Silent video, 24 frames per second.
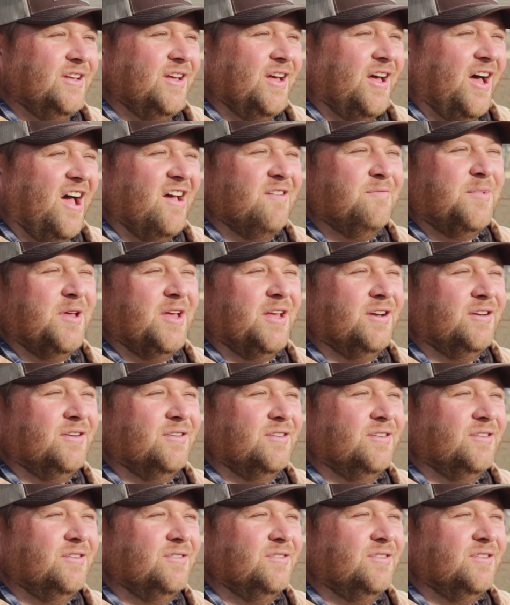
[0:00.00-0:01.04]
I've
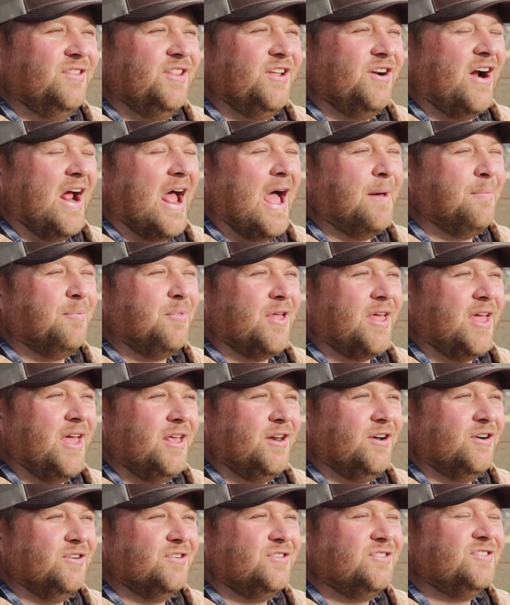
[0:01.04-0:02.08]
been their
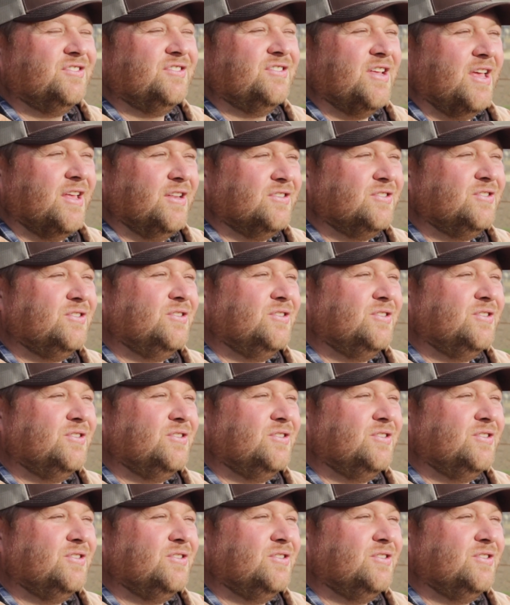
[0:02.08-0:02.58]
applicator since